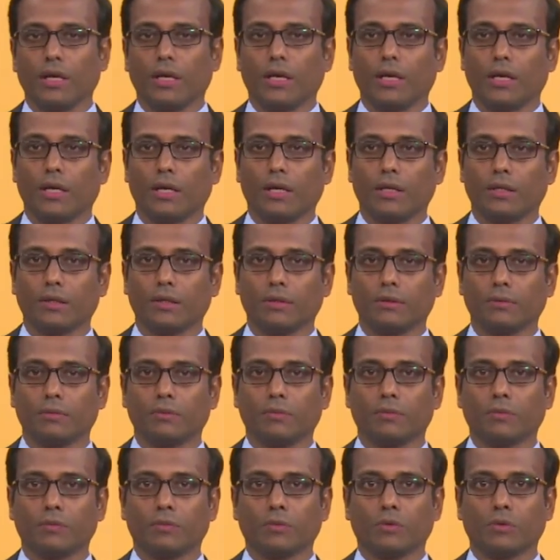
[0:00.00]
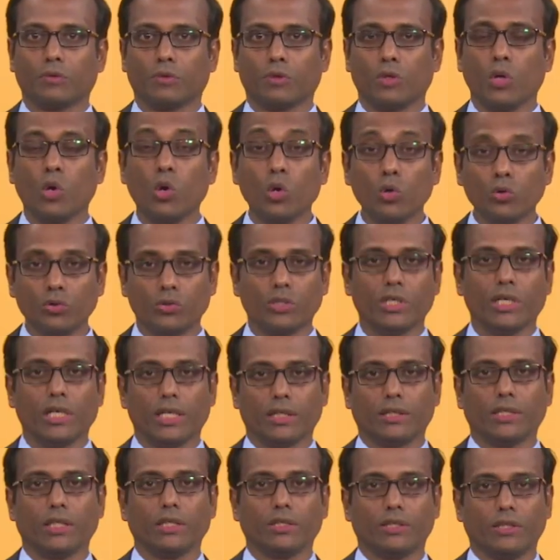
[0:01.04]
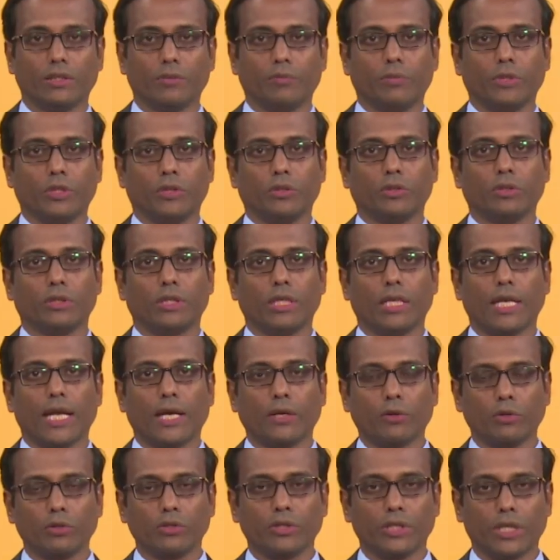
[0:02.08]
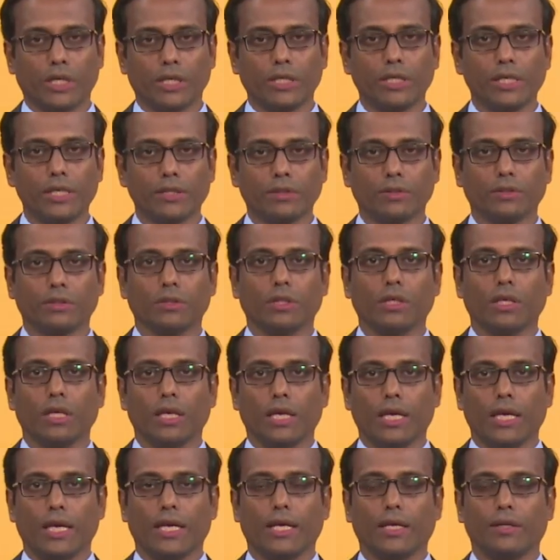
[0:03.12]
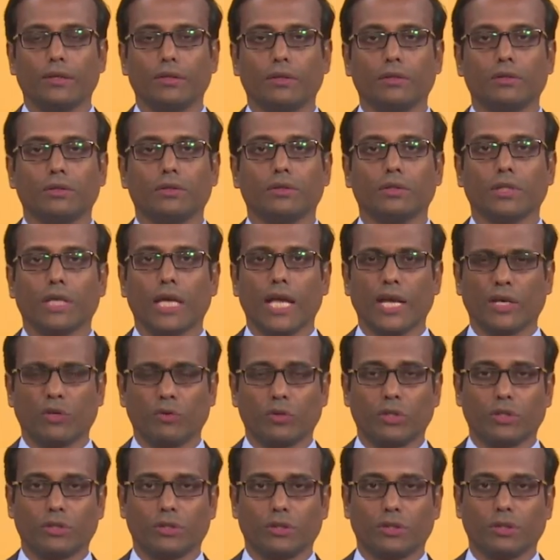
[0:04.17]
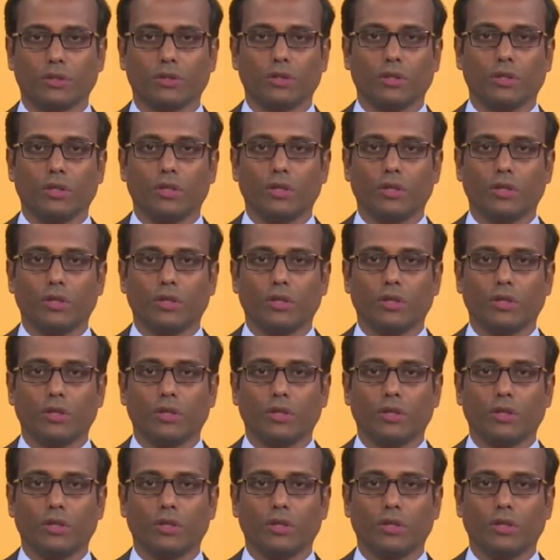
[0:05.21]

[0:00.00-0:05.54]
close relationship between the language awareness and accuracy.